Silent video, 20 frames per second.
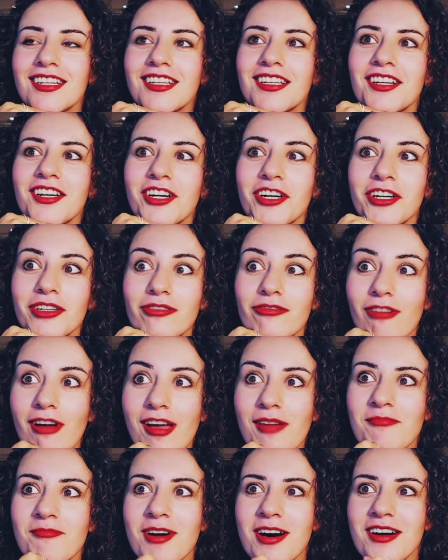her
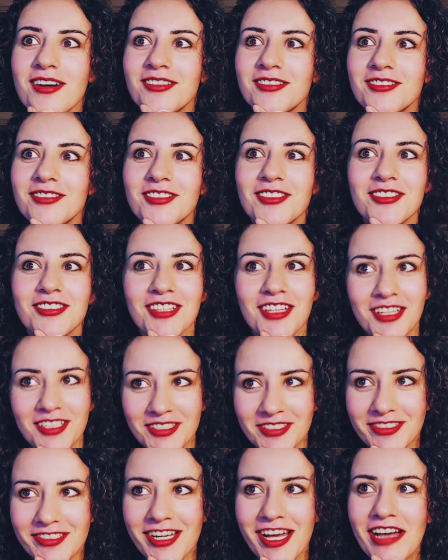grandma, she's lucky
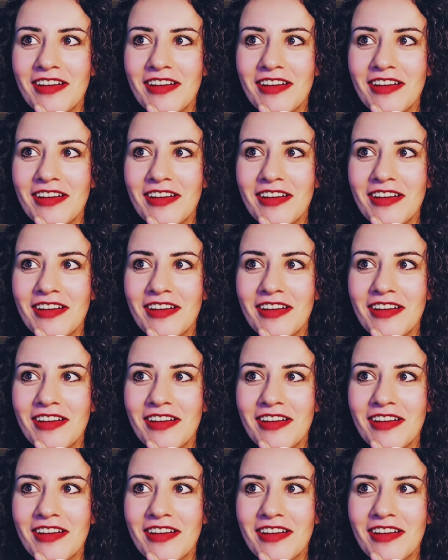to have